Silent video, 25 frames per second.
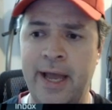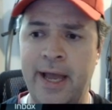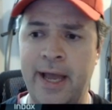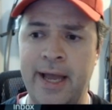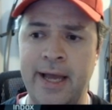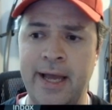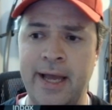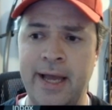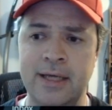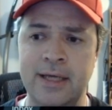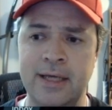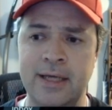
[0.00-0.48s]

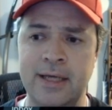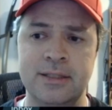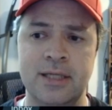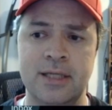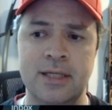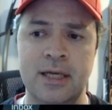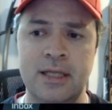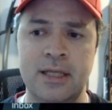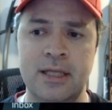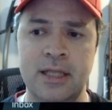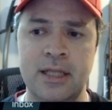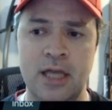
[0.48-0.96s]

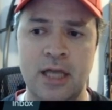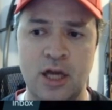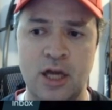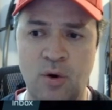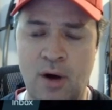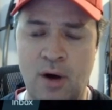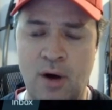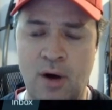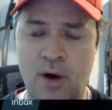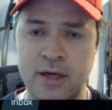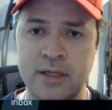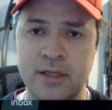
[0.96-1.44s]
as the
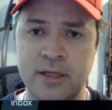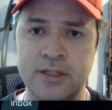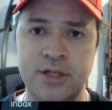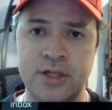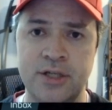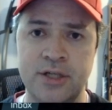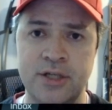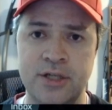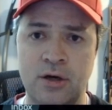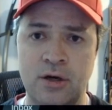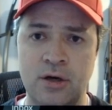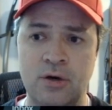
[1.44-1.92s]
aquatics
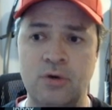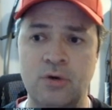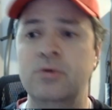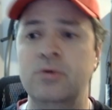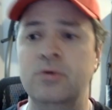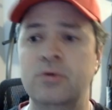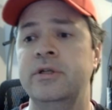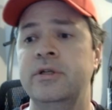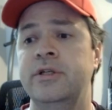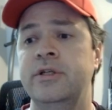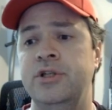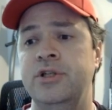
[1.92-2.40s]

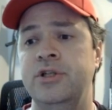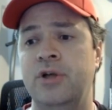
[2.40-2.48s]
go,